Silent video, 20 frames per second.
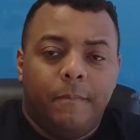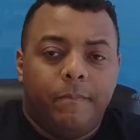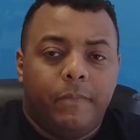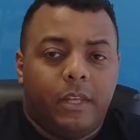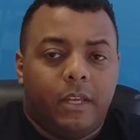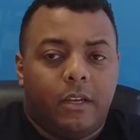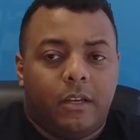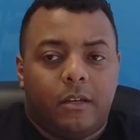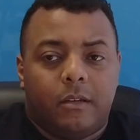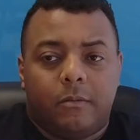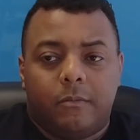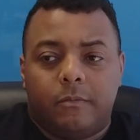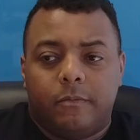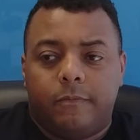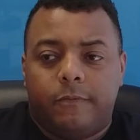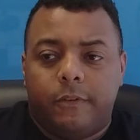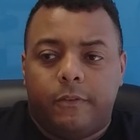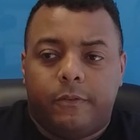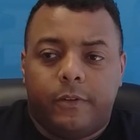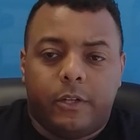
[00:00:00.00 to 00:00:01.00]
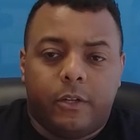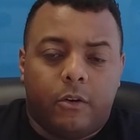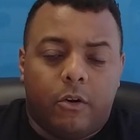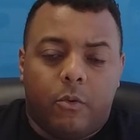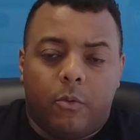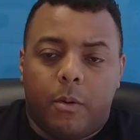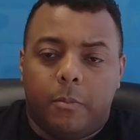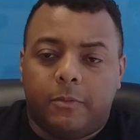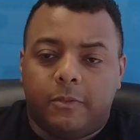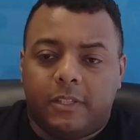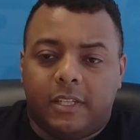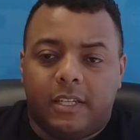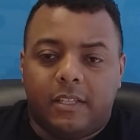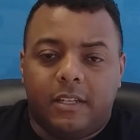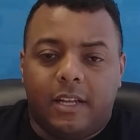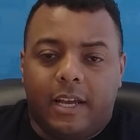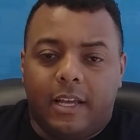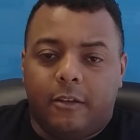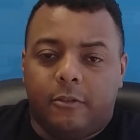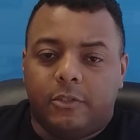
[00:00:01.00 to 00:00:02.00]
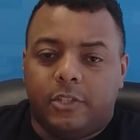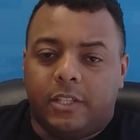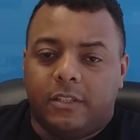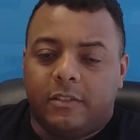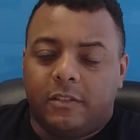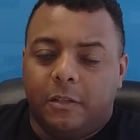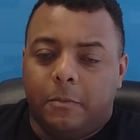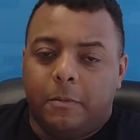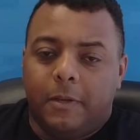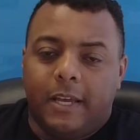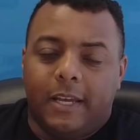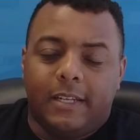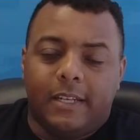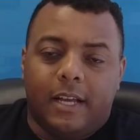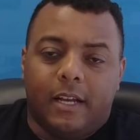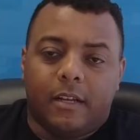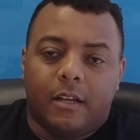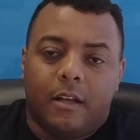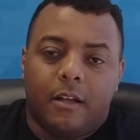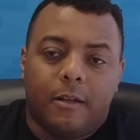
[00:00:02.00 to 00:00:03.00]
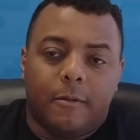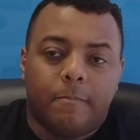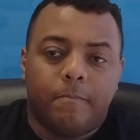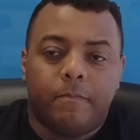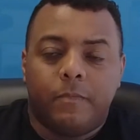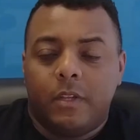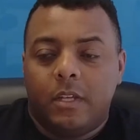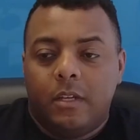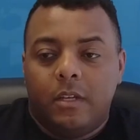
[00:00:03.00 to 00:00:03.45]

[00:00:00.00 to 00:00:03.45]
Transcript: Feel free to go to our website, iljcpa.com.